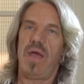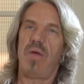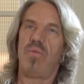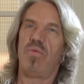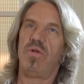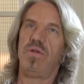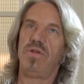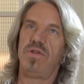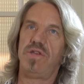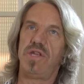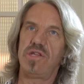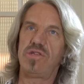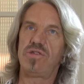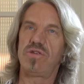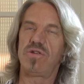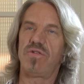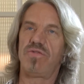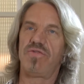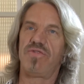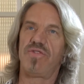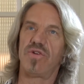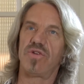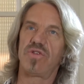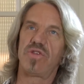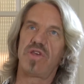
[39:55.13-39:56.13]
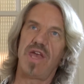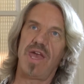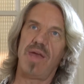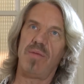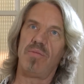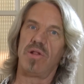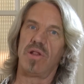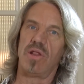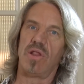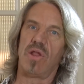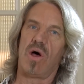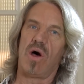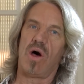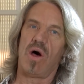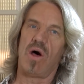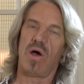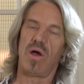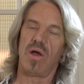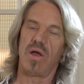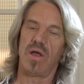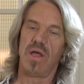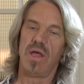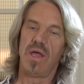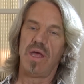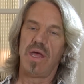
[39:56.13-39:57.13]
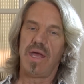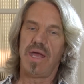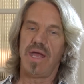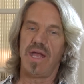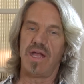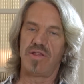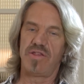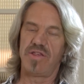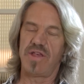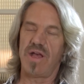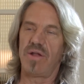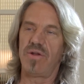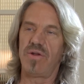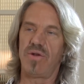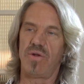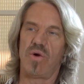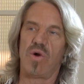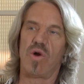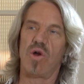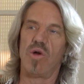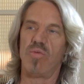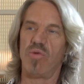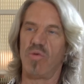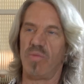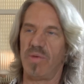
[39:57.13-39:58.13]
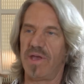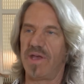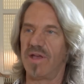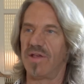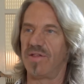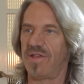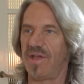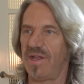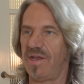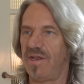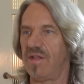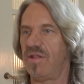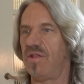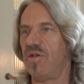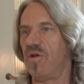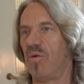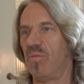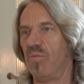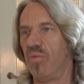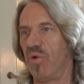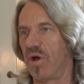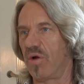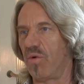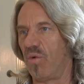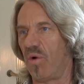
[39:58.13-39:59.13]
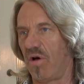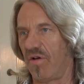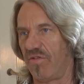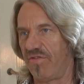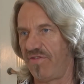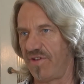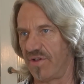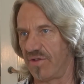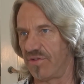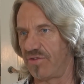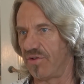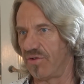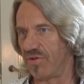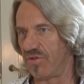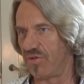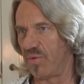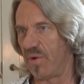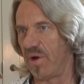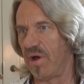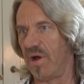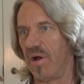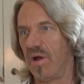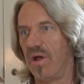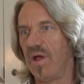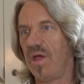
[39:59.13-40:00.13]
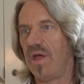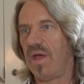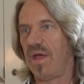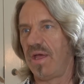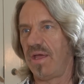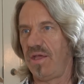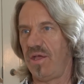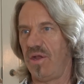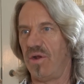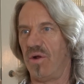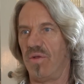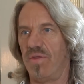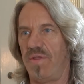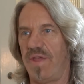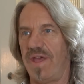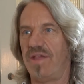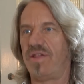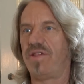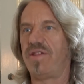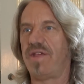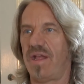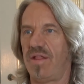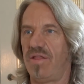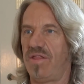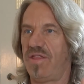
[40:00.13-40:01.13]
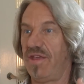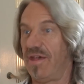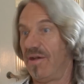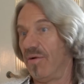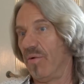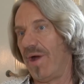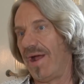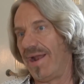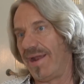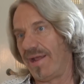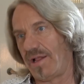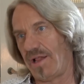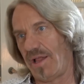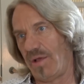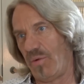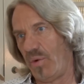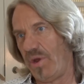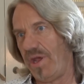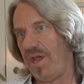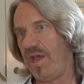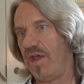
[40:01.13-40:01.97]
and when digital first came along, it sounded horrible because they did the old brick wall filters, where mm-hmm. you know they said theoretically we